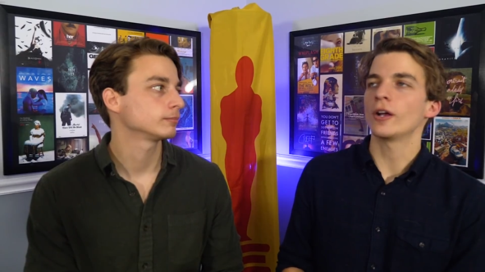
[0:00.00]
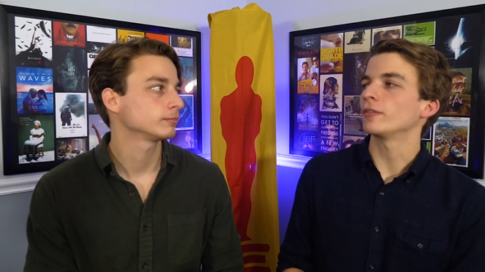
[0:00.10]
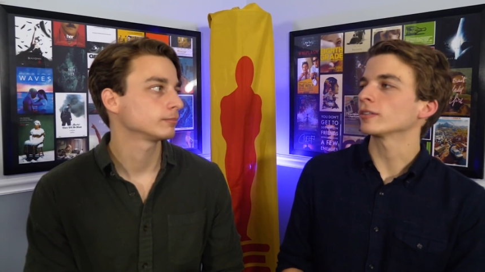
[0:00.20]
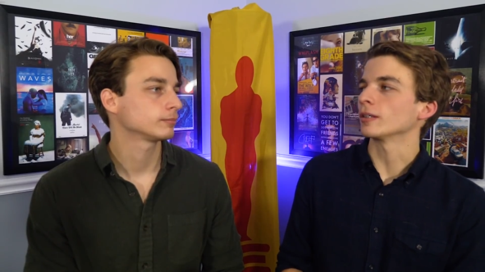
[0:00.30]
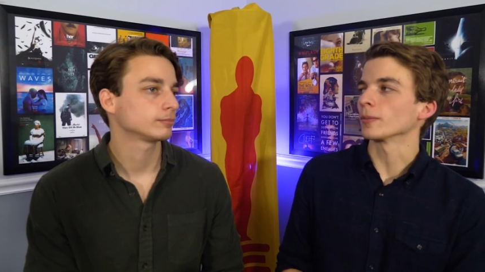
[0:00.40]
Speaker 1: you
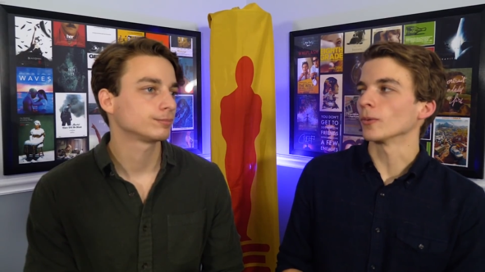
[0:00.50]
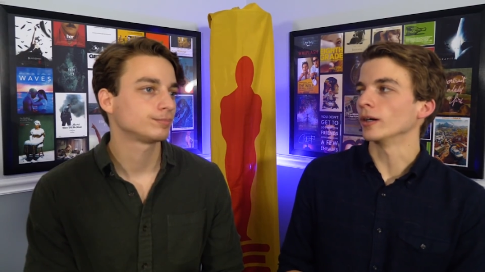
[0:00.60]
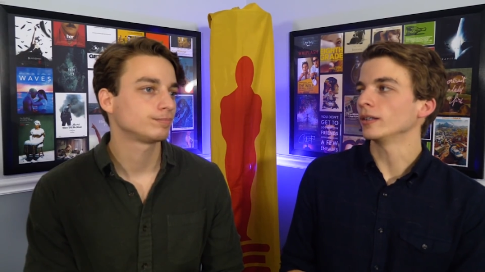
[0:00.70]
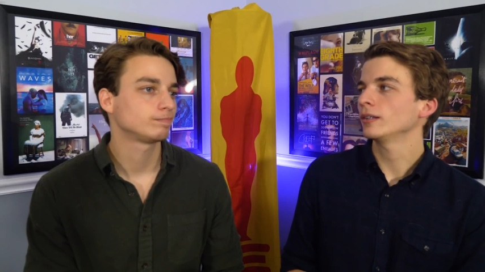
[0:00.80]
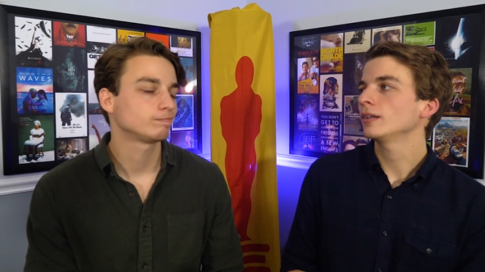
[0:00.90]
have this at
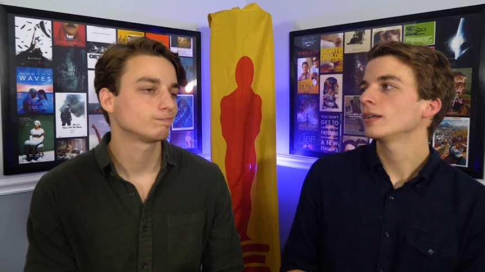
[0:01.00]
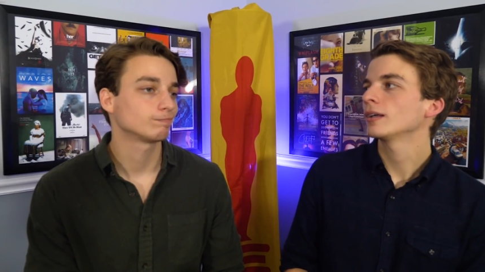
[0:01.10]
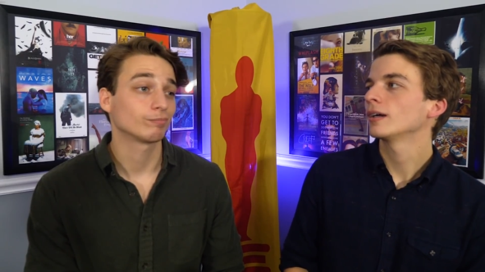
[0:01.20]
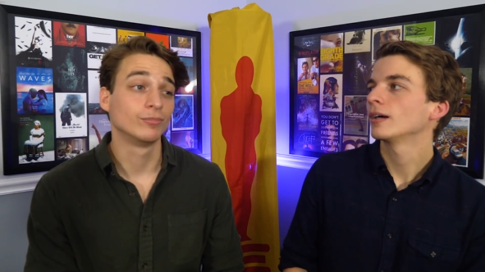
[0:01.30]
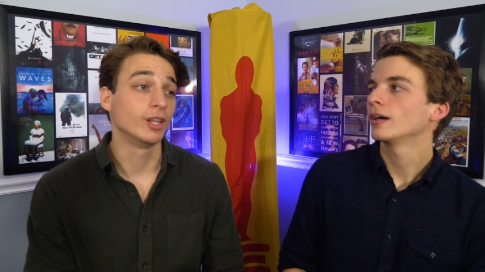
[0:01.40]
#1?
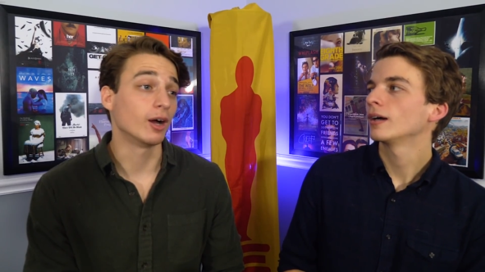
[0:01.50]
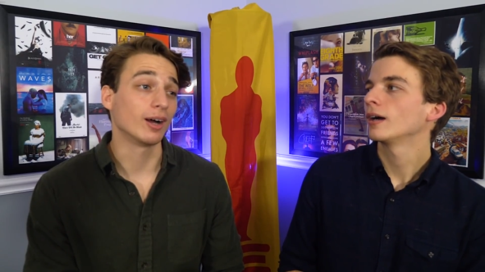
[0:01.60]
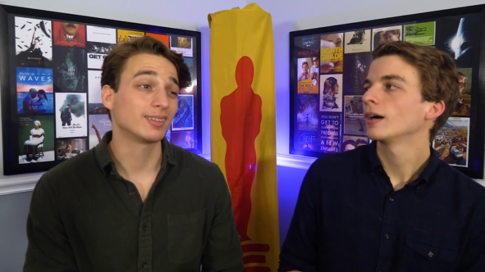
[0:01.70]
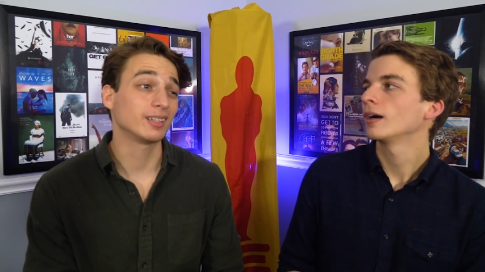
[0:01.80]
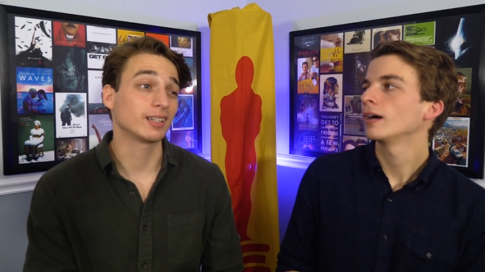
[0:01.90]
Speaker 2: No,
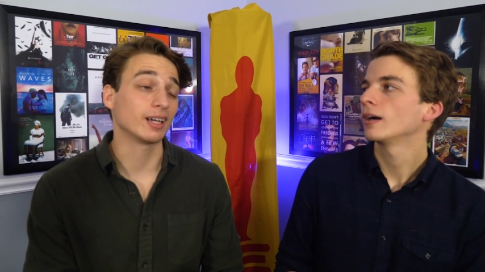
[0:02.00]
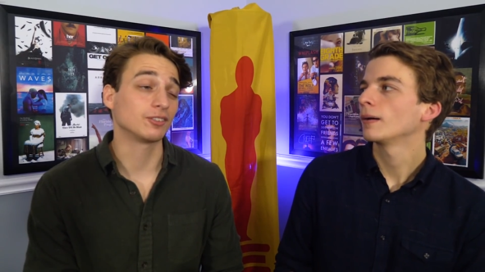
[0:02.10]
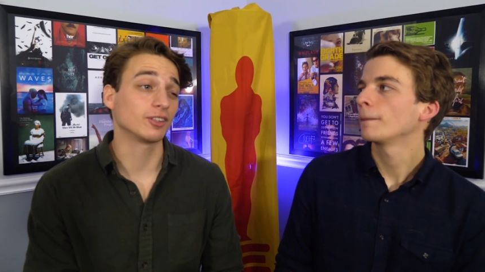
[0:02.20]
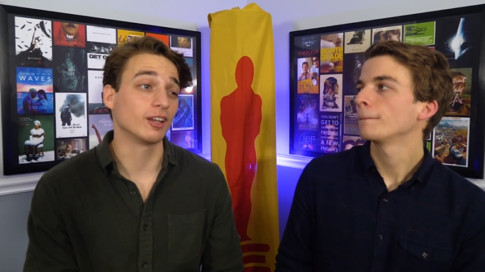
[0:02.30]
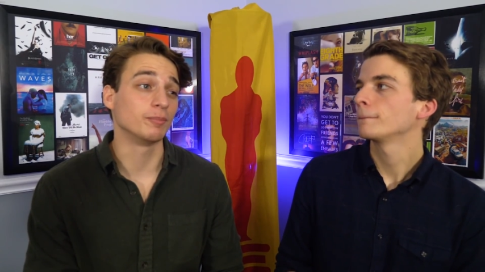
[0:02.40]
I think I
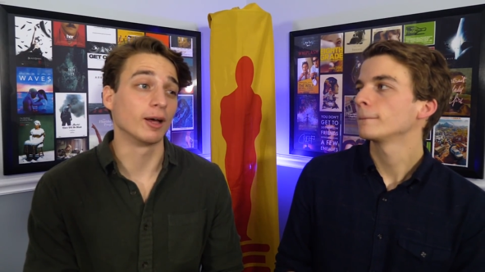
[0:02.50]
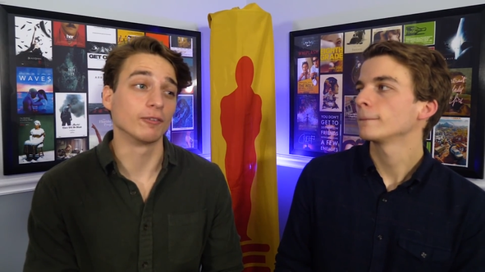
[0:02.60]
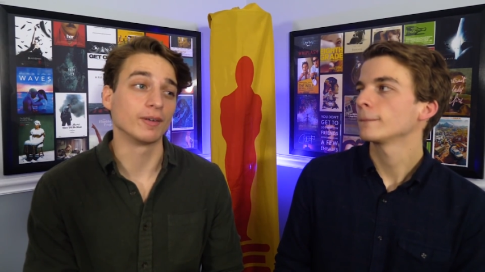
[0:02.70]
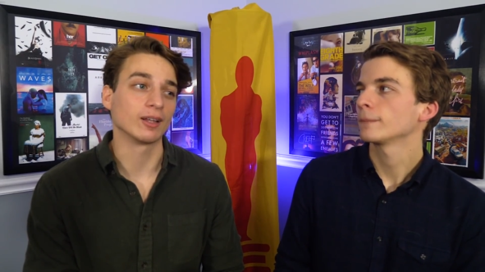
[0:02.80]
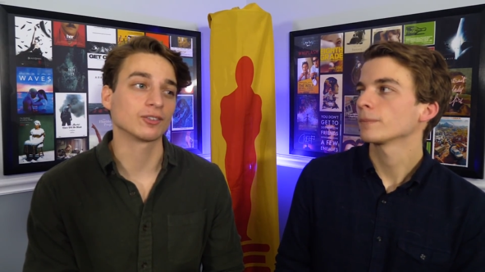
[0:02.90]
still have
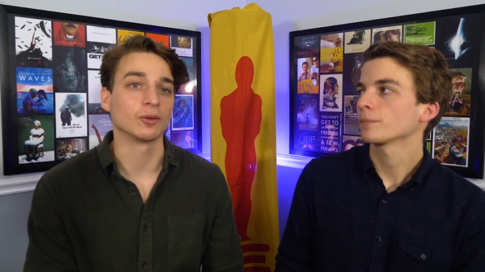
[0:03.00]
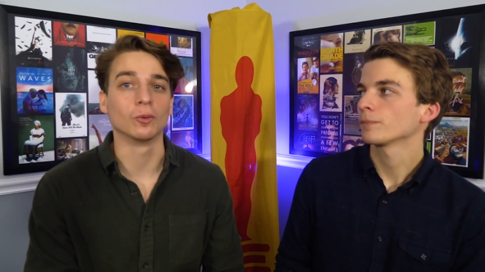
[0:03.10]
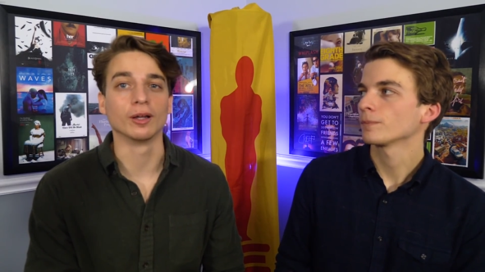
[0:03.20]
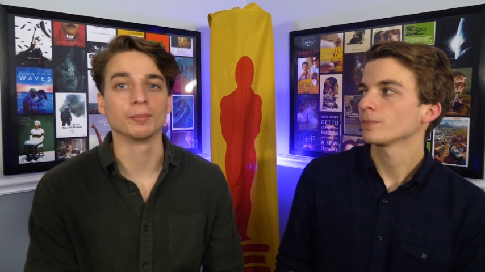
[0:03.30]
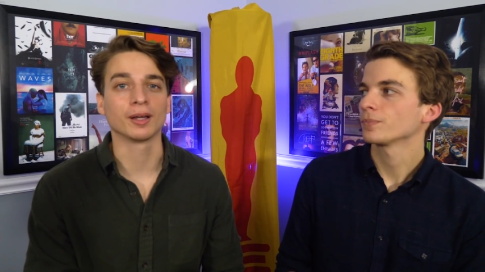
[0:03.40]
Belfast at
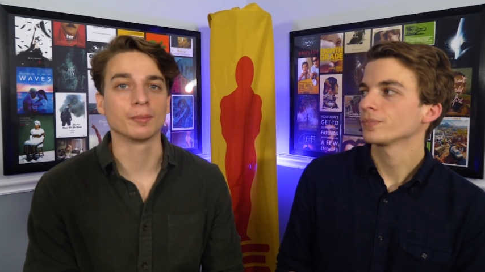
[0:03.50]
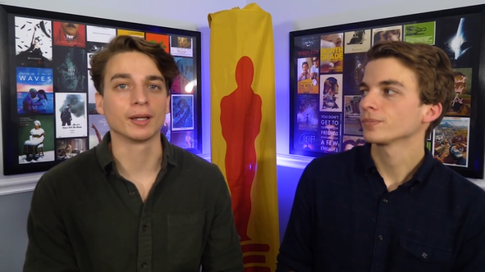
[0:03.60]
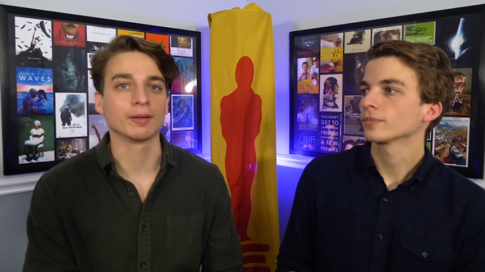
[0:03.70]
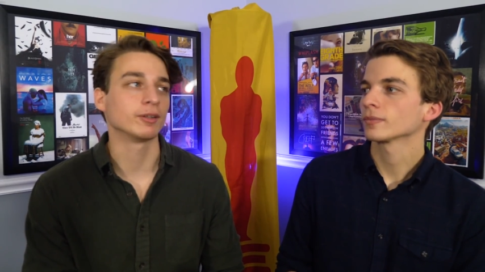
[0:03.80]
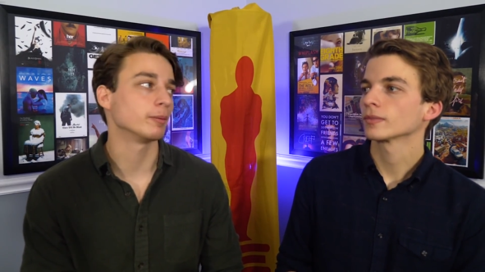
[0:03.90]
1, but I
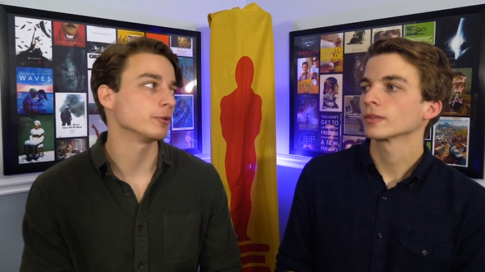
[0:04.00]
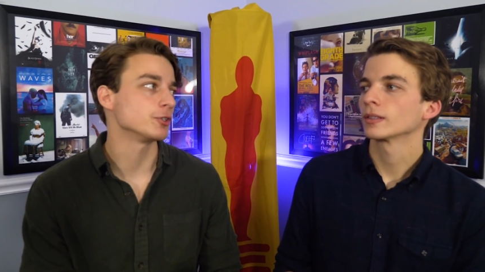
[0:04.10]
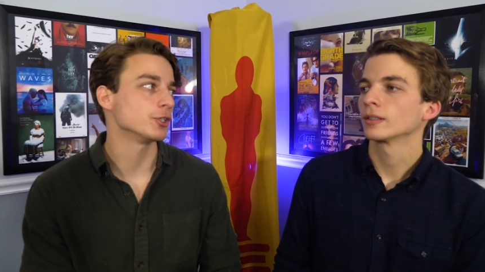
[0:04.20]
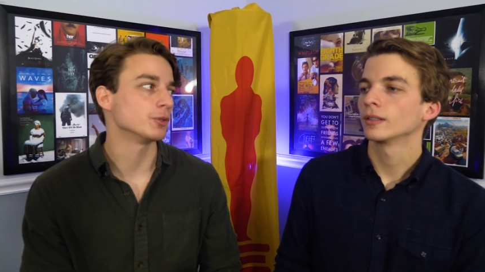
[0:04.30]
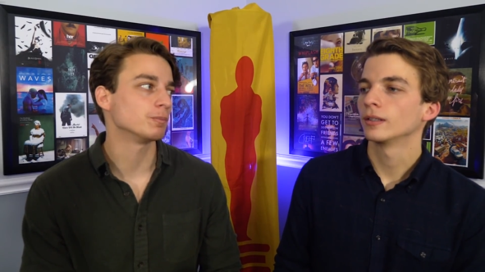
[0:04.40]
might have it
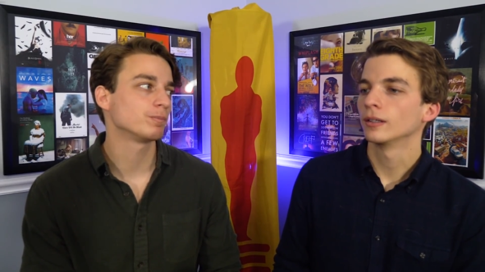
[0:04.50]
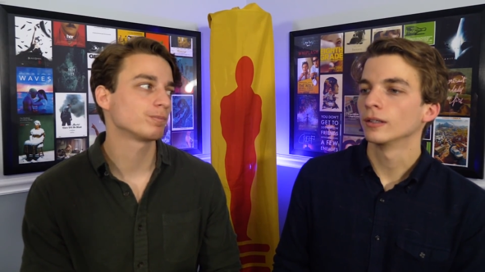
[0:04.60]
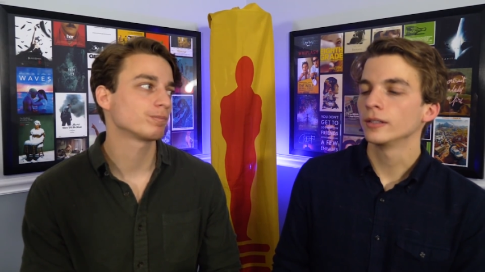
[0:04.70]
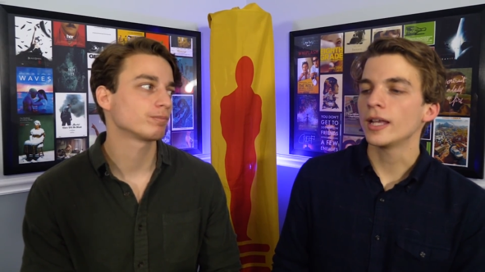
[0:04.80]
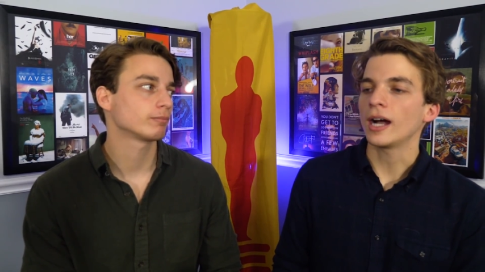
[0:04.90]
#2.
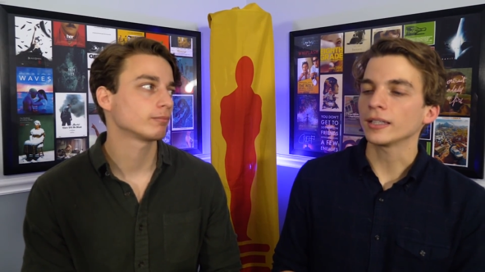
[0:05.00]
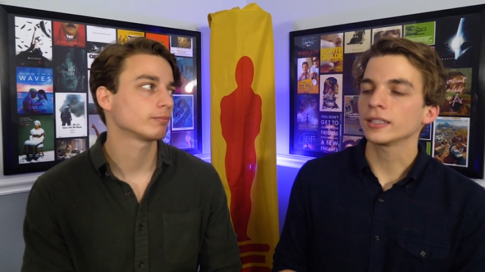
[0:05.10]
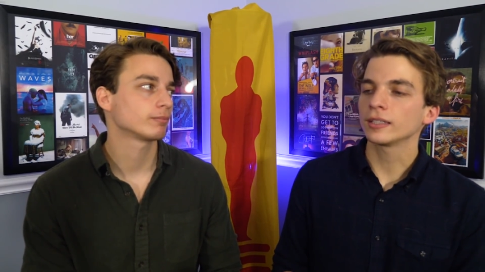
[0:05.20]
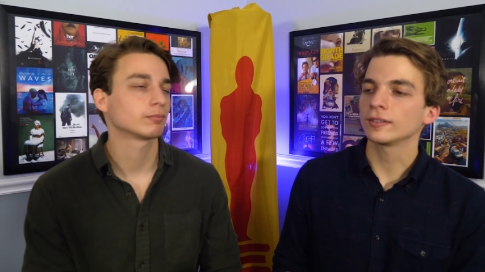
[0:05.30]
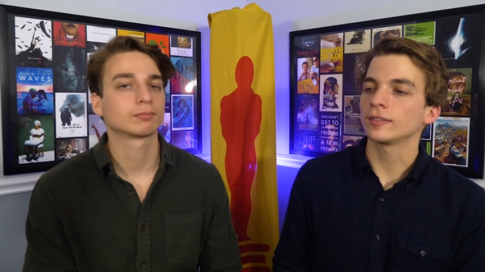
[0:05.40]
Yeah, I
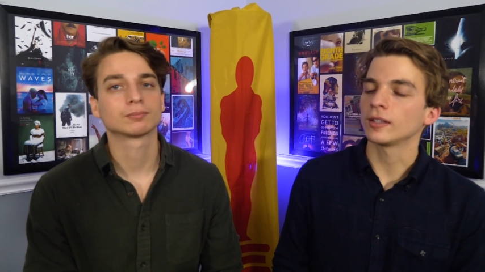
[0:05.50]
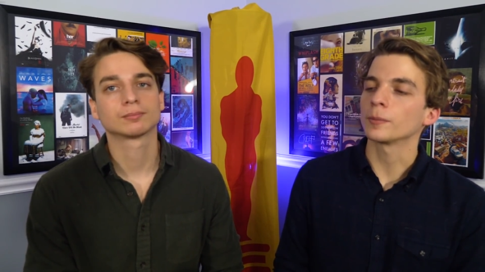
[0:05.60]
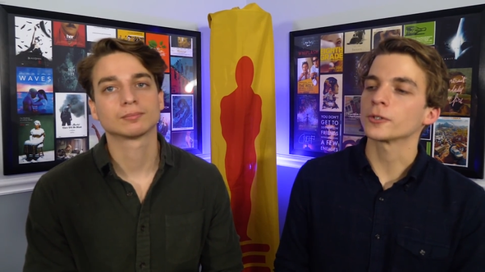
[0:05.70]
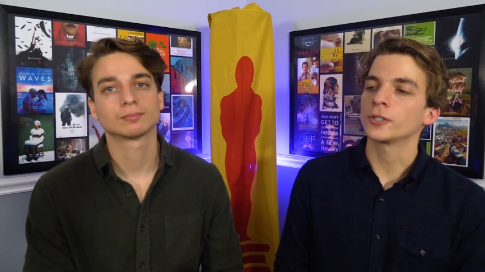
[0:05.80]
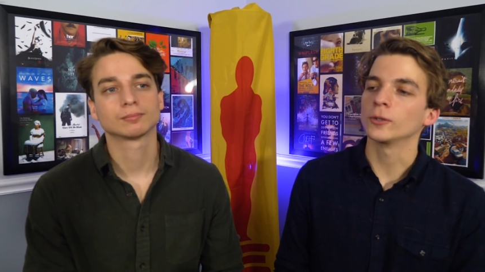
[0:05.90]
think this is
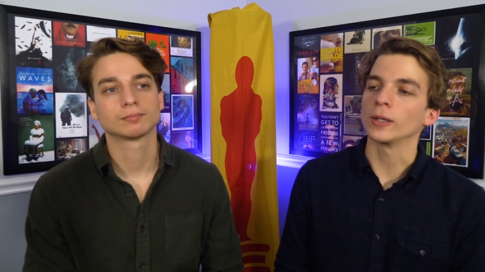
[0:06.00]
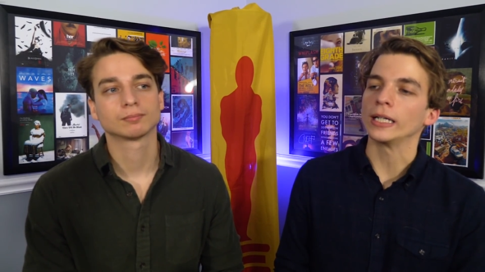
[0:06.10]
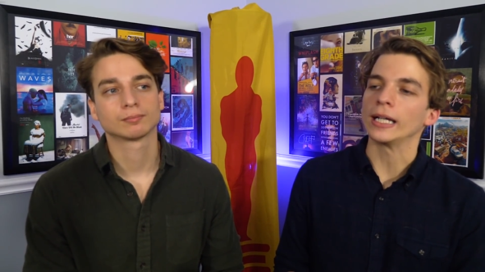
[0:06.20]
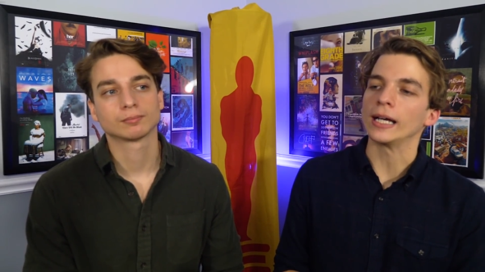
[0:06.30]
#2 right